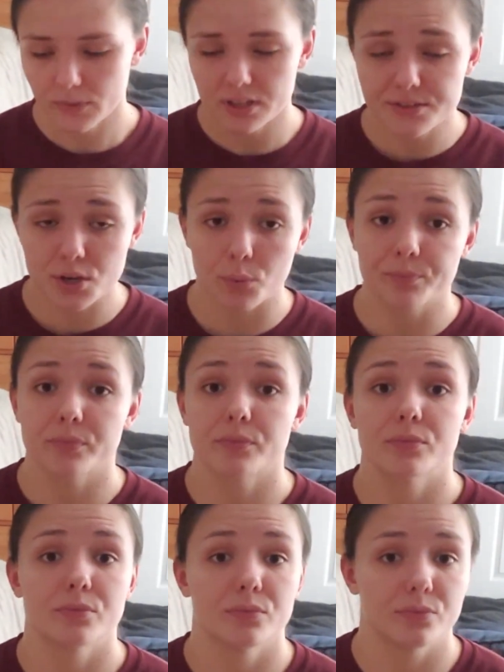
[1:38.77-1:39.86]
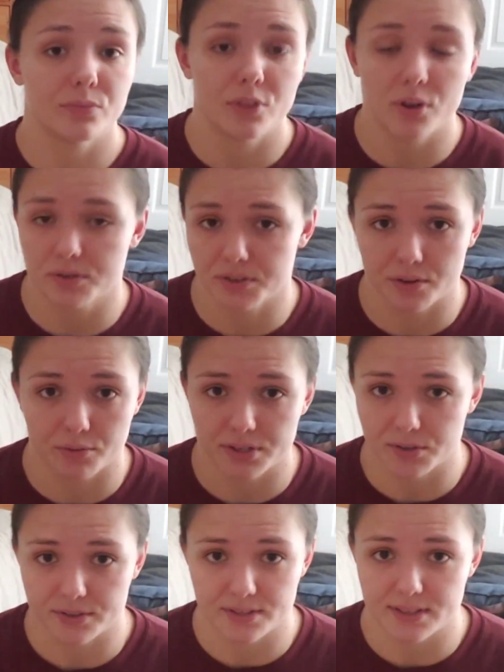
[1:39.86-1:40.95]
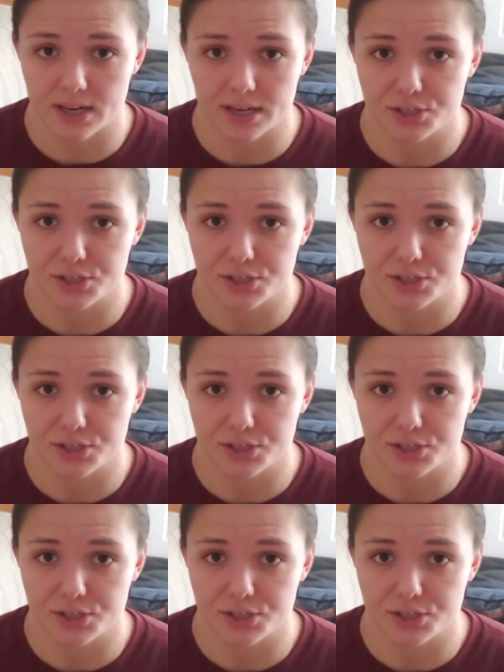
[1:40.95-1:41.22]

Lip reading: So those are the resources that I